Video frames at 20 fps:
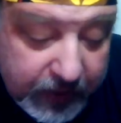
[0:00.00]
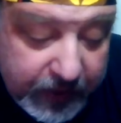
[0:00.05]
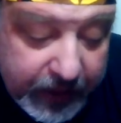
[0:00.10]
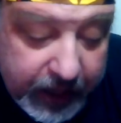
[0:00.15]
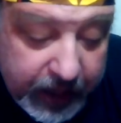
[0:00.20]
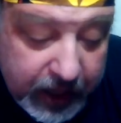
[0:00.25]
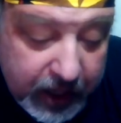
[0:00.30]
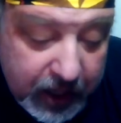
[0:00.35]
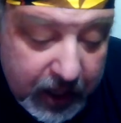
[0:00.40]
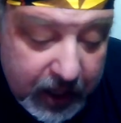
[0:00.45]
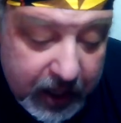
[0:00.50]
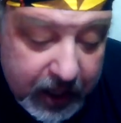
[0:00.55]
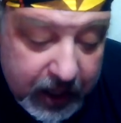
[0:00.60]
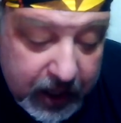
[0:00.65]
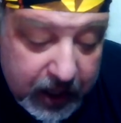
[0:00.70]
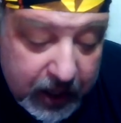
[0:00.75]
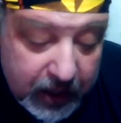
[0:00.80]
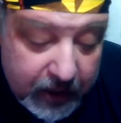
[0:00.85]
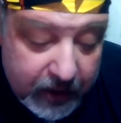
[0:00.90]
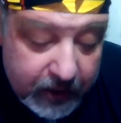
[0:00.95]
Then,
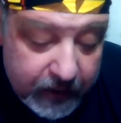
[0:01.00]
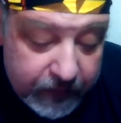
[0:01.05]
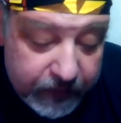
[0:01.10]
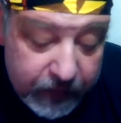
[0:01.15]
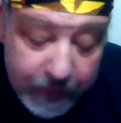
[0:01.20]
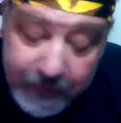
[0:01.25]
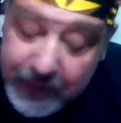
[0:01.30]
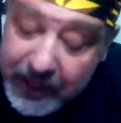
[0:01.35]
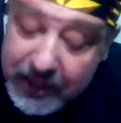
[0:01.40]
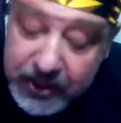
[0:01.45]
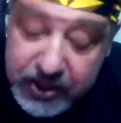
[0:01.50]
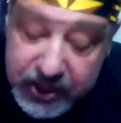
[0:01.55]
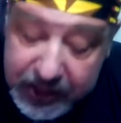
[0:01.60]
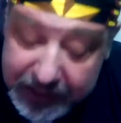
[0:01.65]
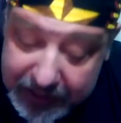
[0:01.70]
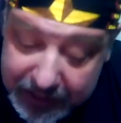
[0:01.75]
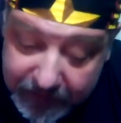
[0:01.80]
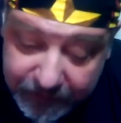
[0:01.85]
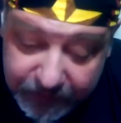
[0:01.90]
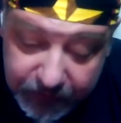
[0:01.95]
from being
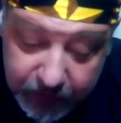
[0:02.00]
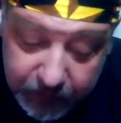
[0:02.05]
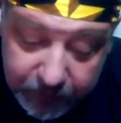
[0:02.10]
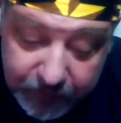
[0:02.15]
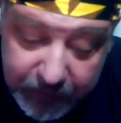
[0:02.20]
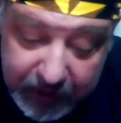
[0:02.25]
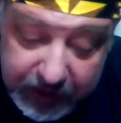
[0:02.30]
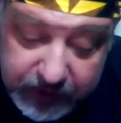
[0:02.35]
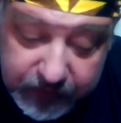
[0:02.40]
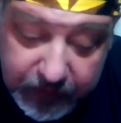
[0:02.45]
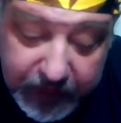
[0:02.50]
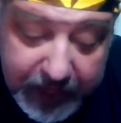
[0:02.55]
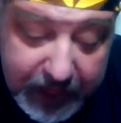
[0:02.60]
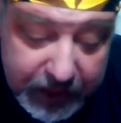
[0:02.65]
seen at a film festival,